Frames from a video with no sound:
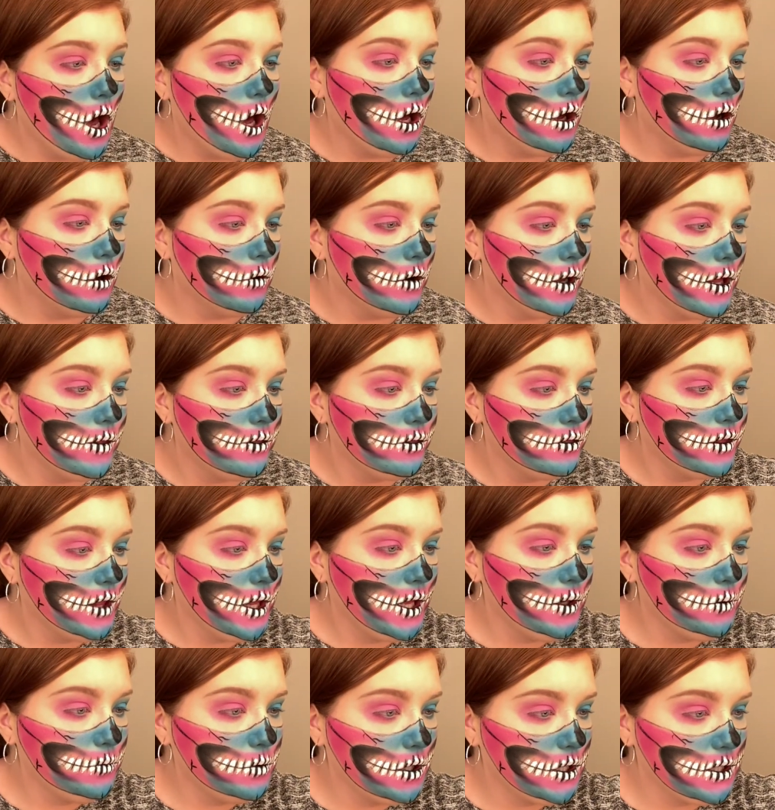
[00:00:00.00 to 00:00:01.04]
Oh, and
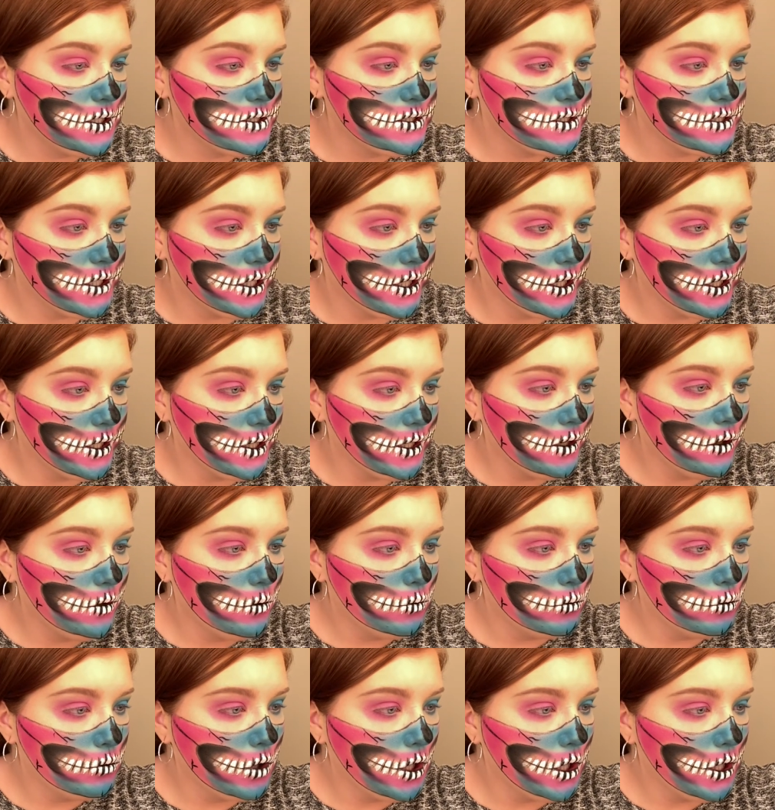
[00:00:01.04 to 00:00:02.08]
then what I did
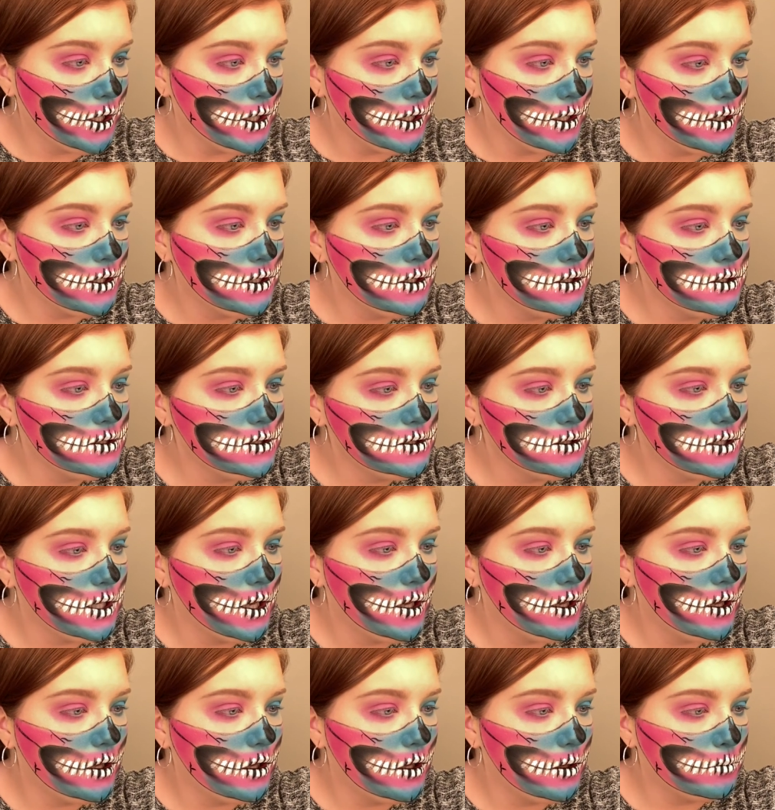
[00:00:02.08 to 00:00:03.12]
was,
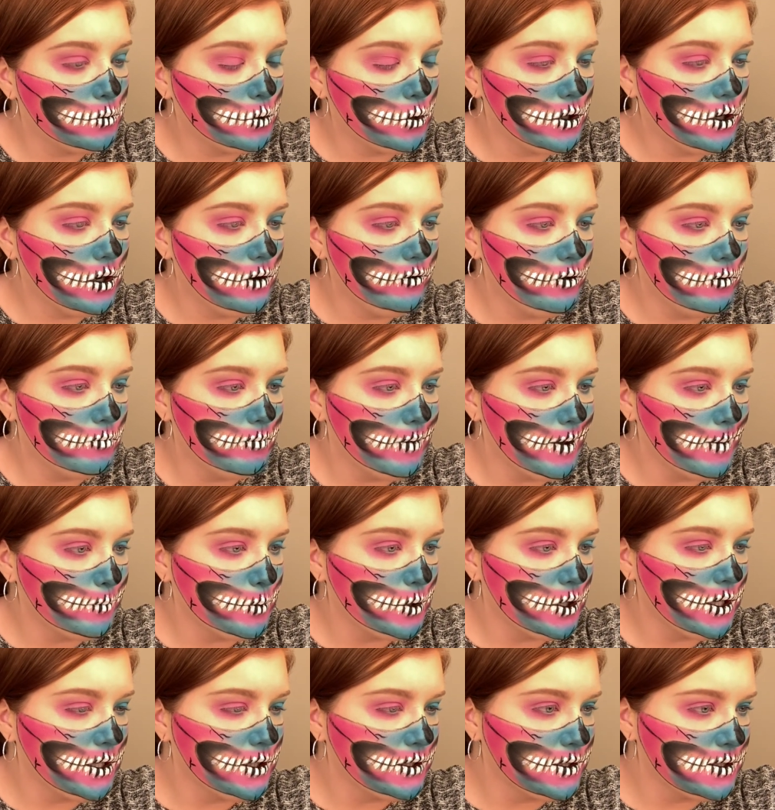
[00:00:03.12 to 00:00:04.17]
I'm going off of
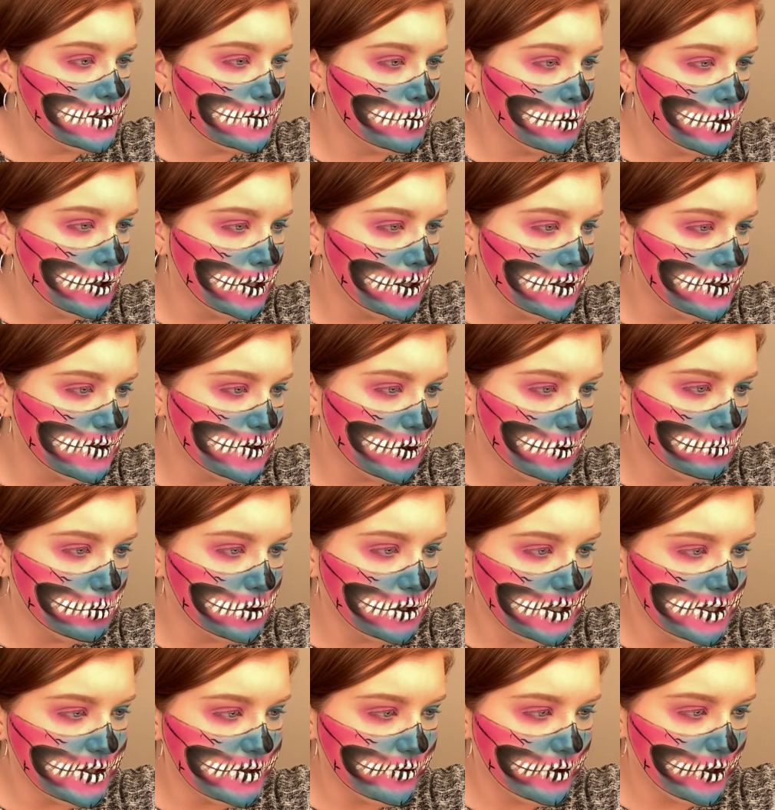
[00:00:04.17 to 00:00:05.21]
memory at this point, so
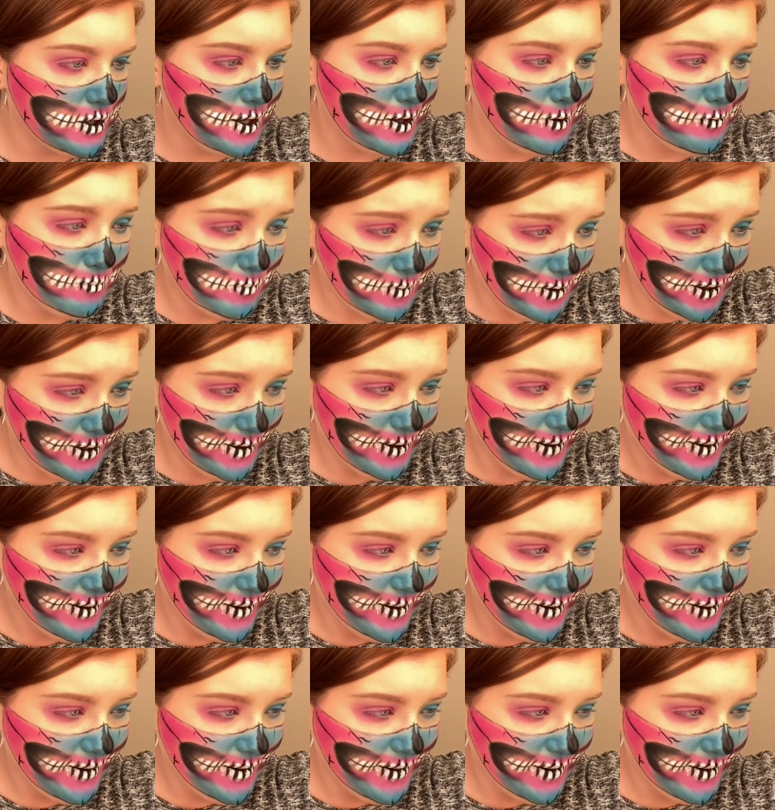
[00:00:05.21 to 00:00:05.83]
please forgive me.